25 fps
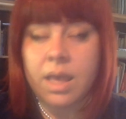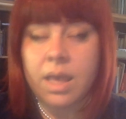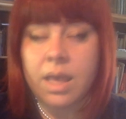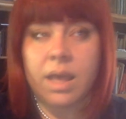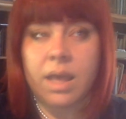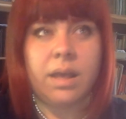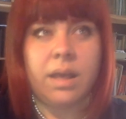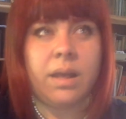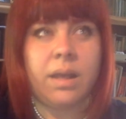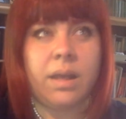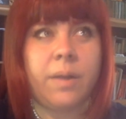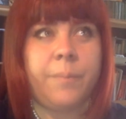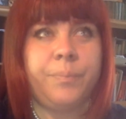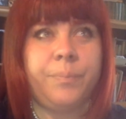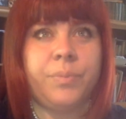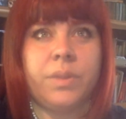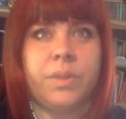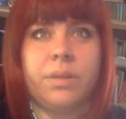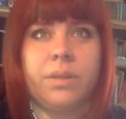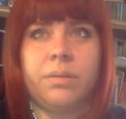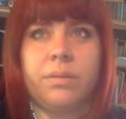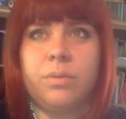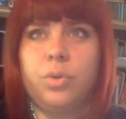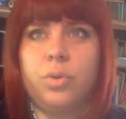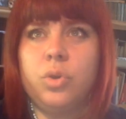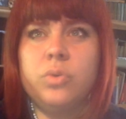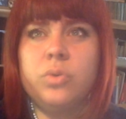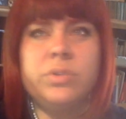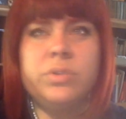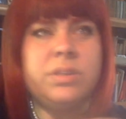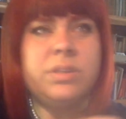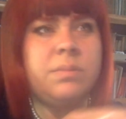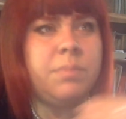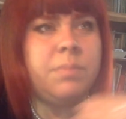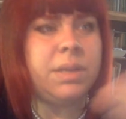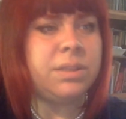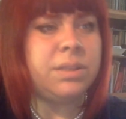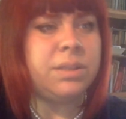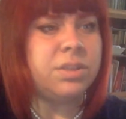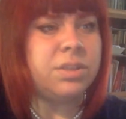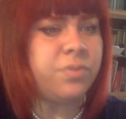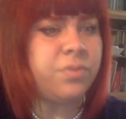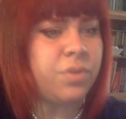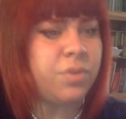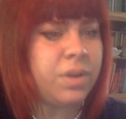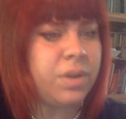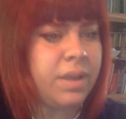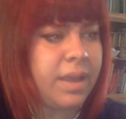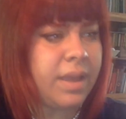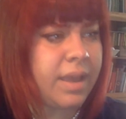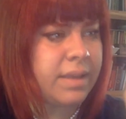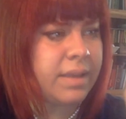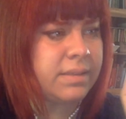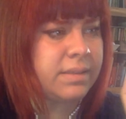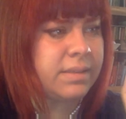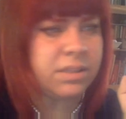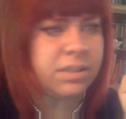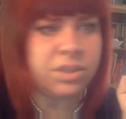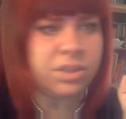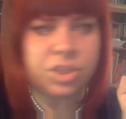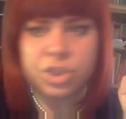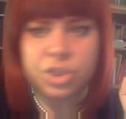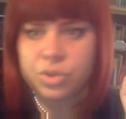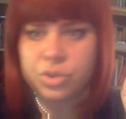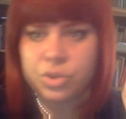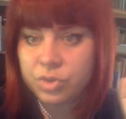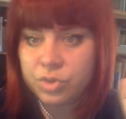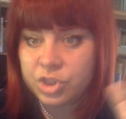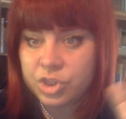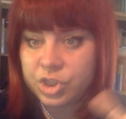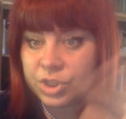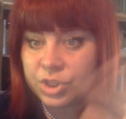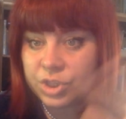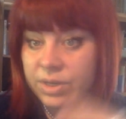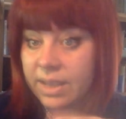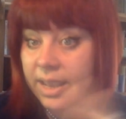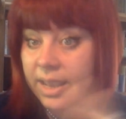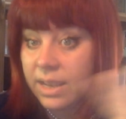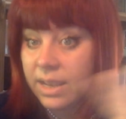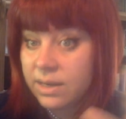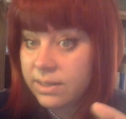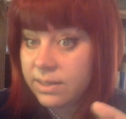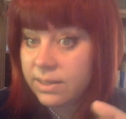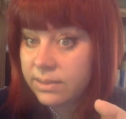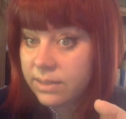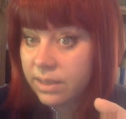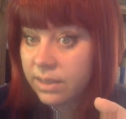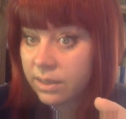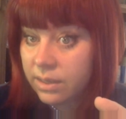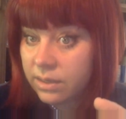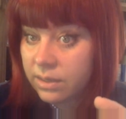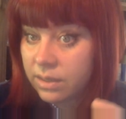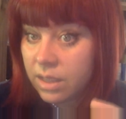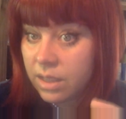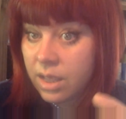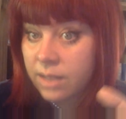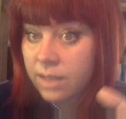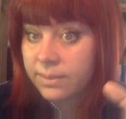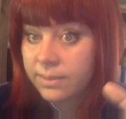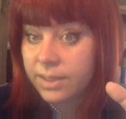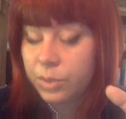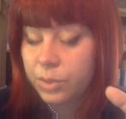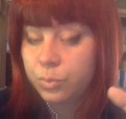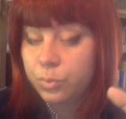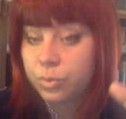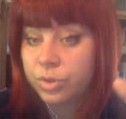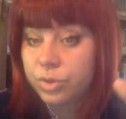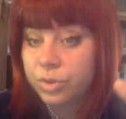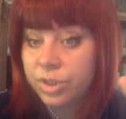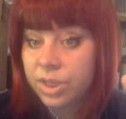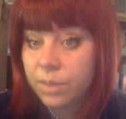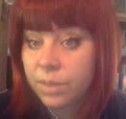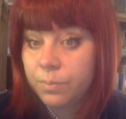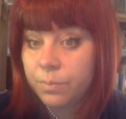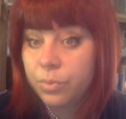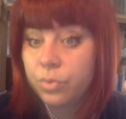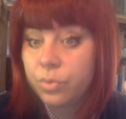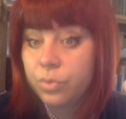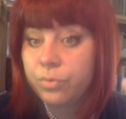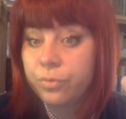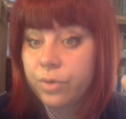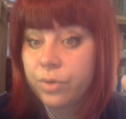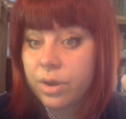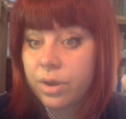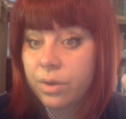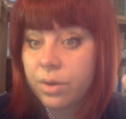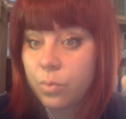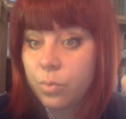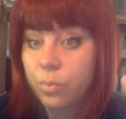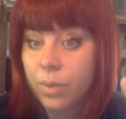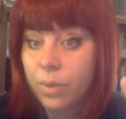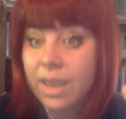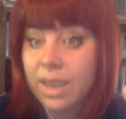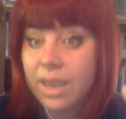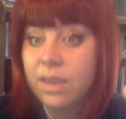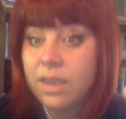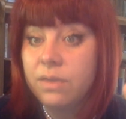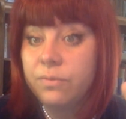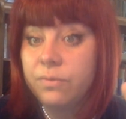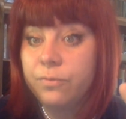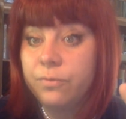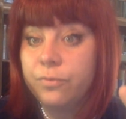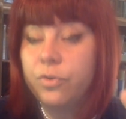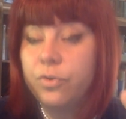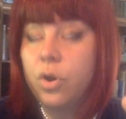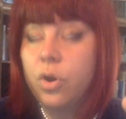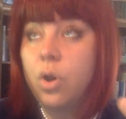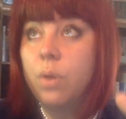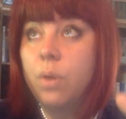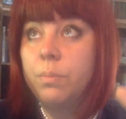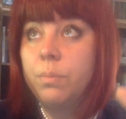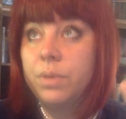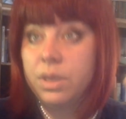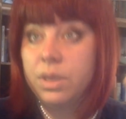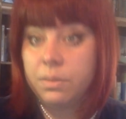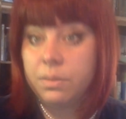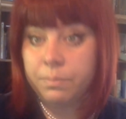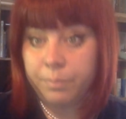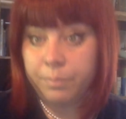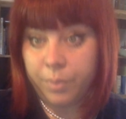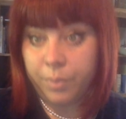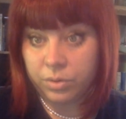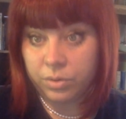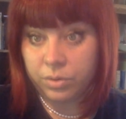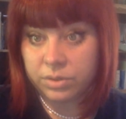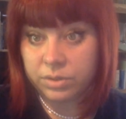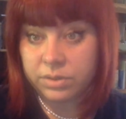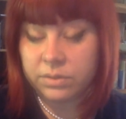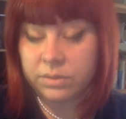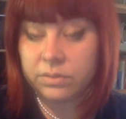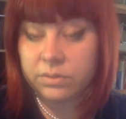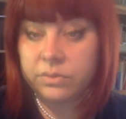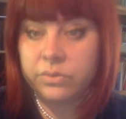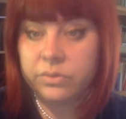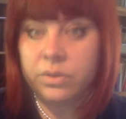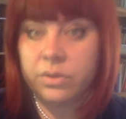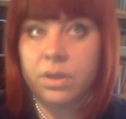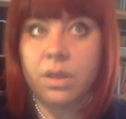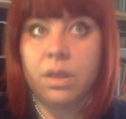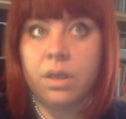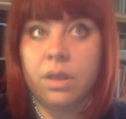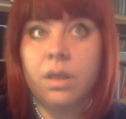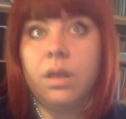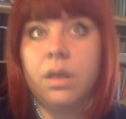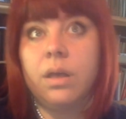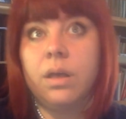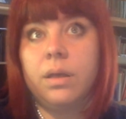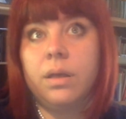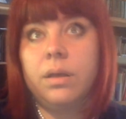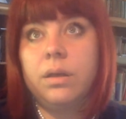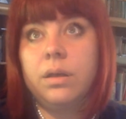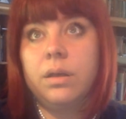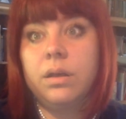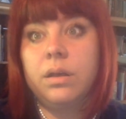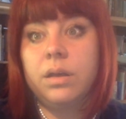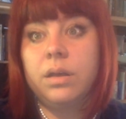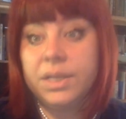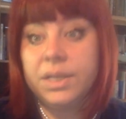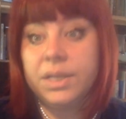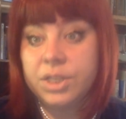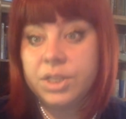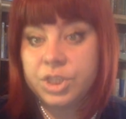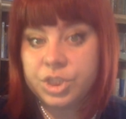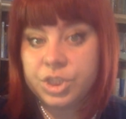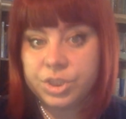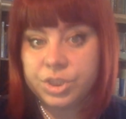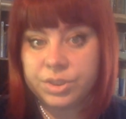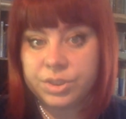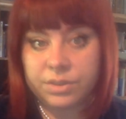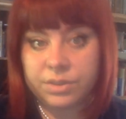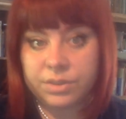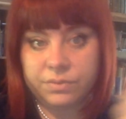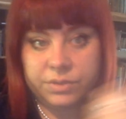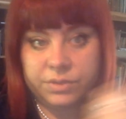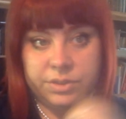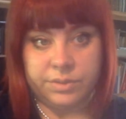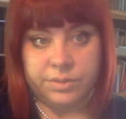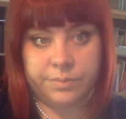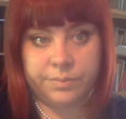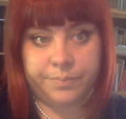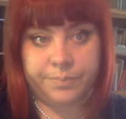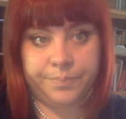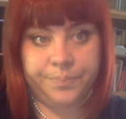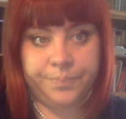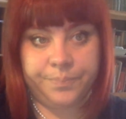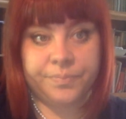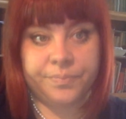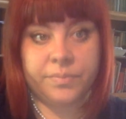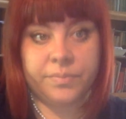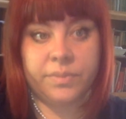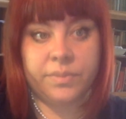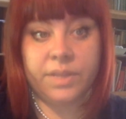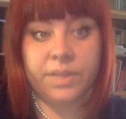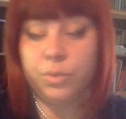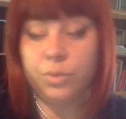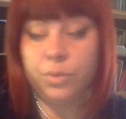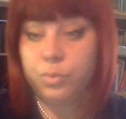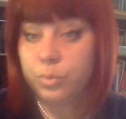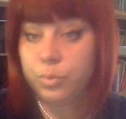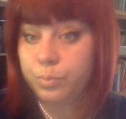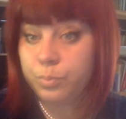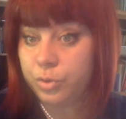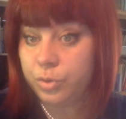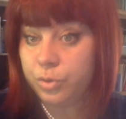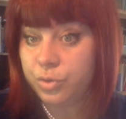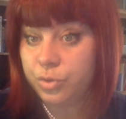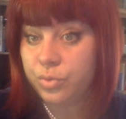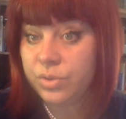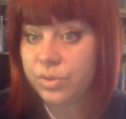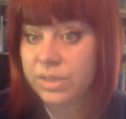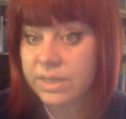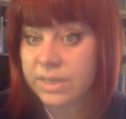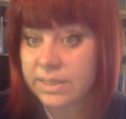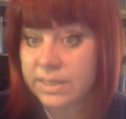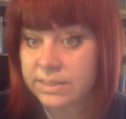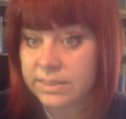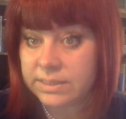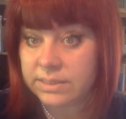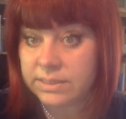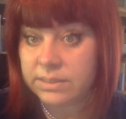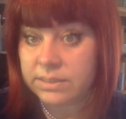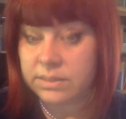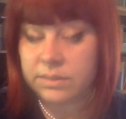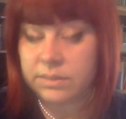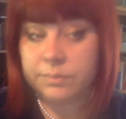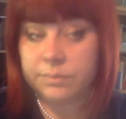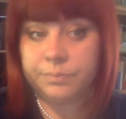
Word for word: um, using methods for enhancing intuition, anything that would keep you away from important uh, initiatives that would put you in risk.